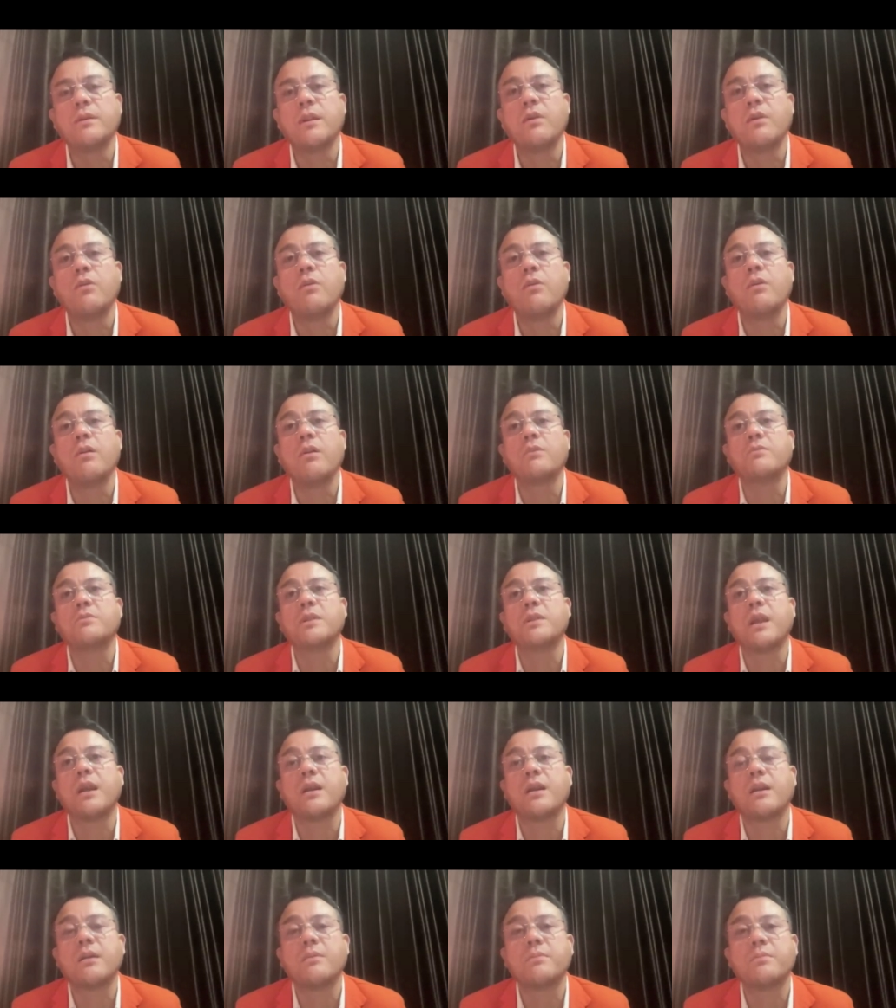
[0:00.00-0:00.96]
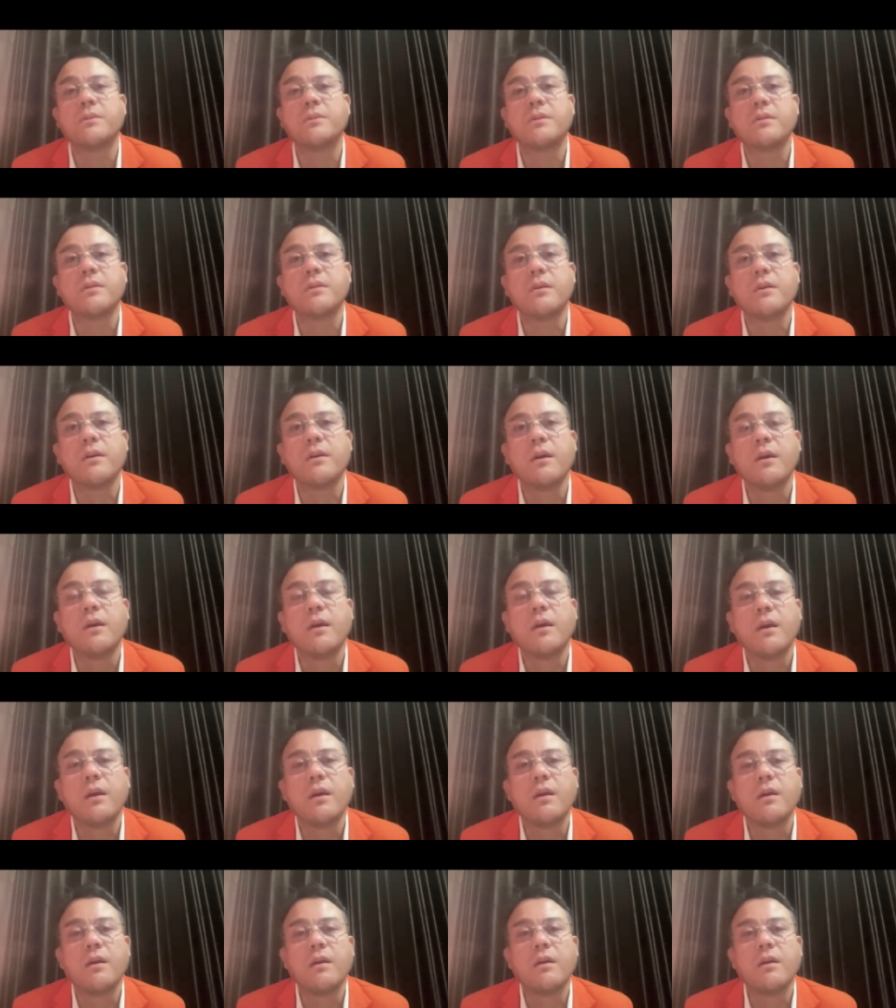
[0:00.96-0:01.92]
the role of startups,
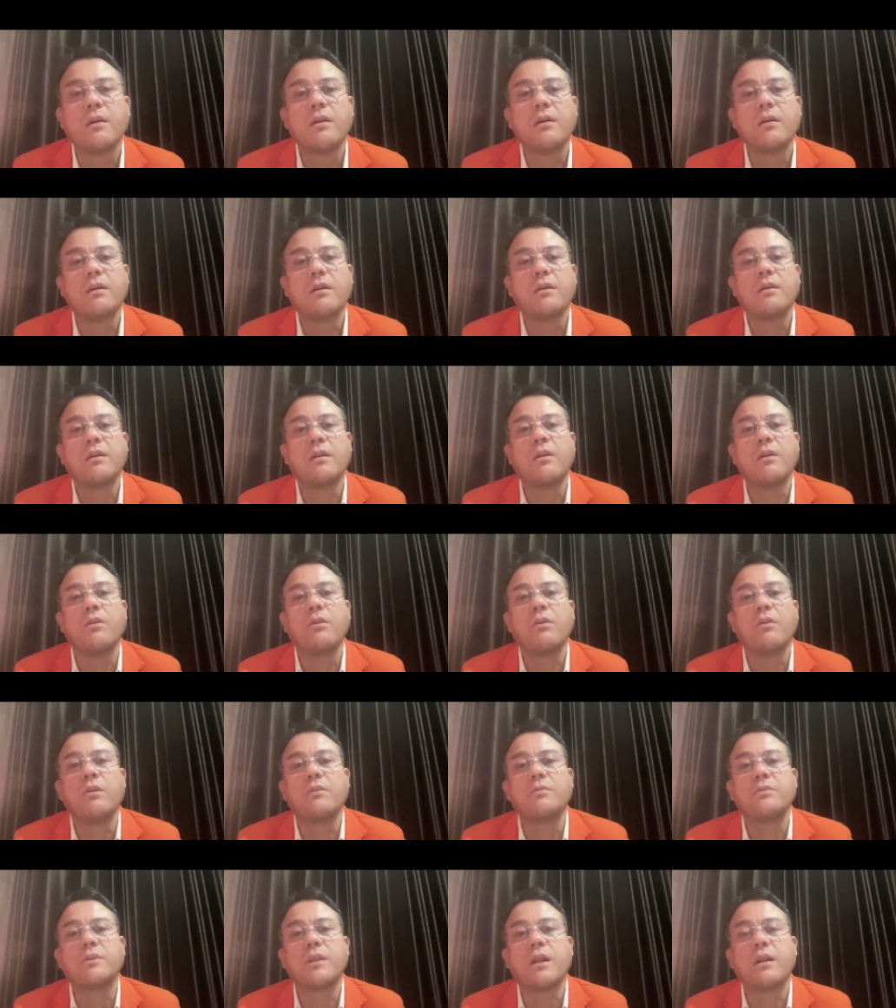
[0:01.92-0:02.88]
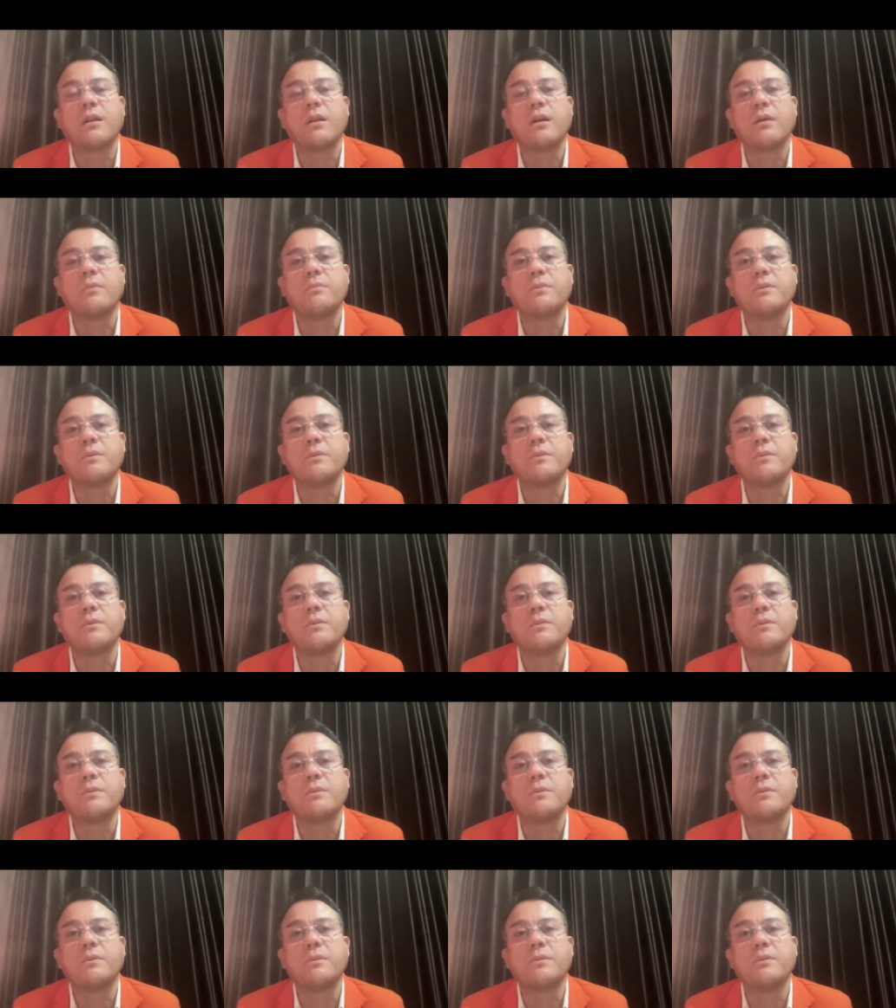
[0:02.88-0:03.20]
in